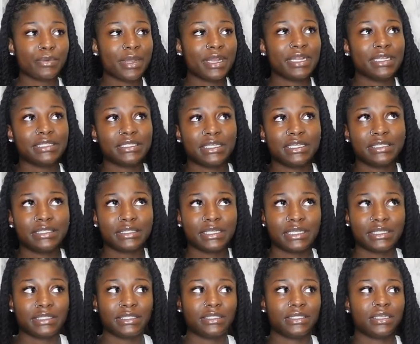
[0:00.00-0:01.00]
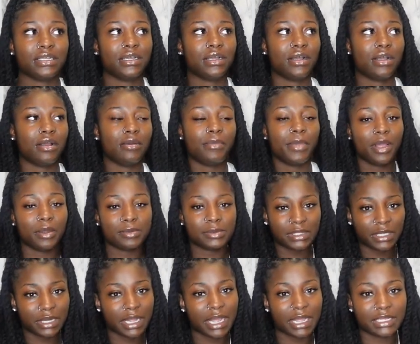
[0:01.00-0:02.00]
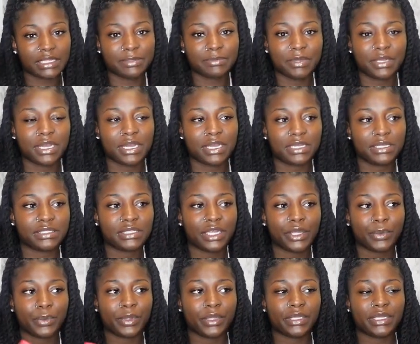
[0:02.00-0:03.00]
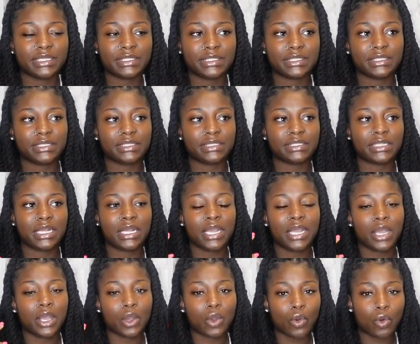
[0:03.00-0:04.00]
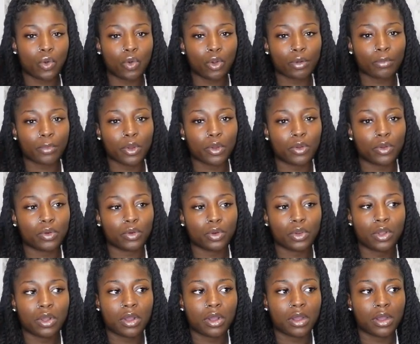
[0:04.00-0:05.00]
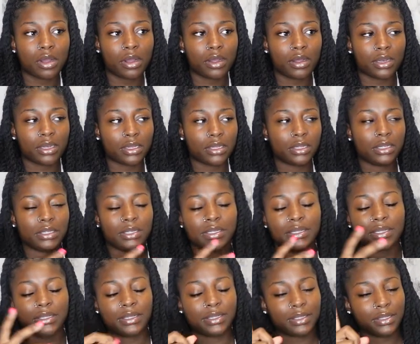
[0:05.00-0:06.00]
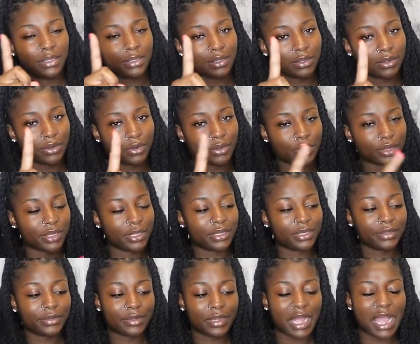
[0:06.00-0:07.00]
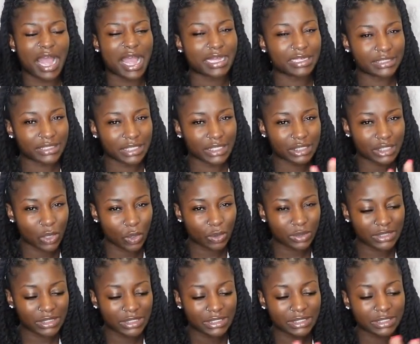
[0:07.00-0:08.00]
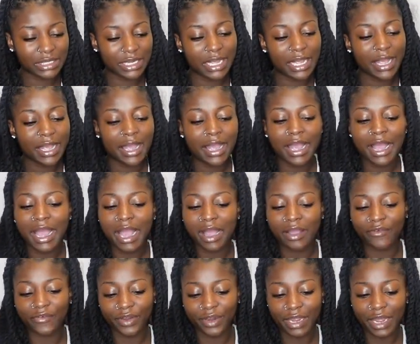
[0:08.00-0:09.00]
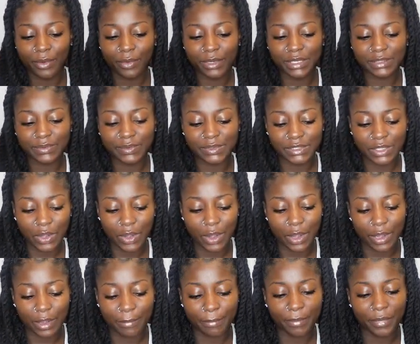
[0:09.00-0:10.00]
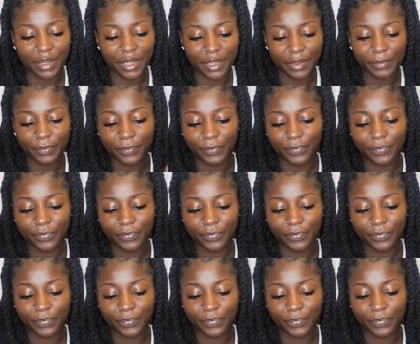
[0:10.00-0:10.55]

why they said sex um, helps a lot is because it releases a hormone called, hold on, oxytocin. I forgot what it was called, but